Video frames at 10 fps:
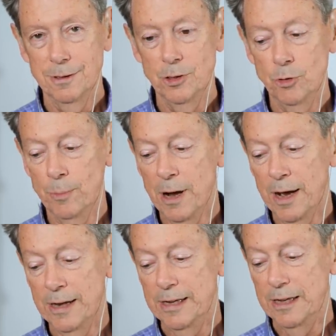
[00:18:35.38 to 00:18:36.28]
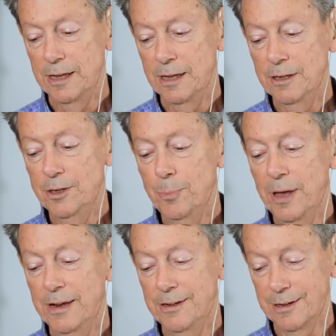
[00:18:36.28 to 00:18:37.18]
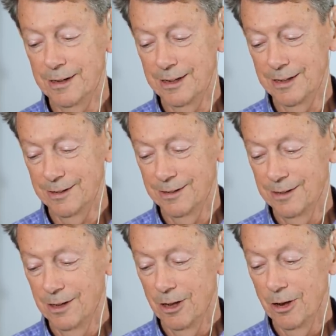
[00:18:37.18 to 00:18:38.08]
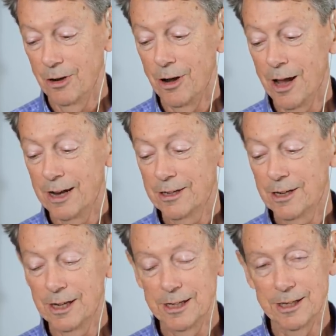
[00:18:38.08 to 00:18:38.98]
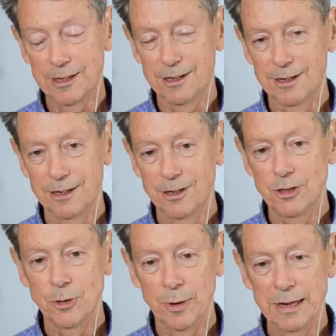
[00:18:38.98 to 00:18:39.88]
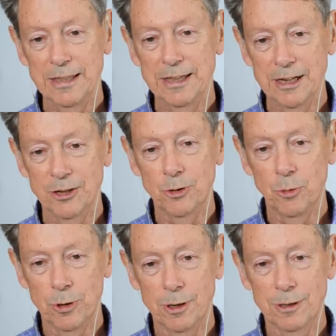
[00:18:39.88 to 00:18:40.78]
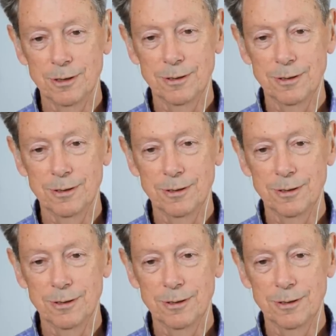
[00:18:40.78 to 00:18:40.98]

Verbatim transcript: You abide independently, not clinging to anything in the world.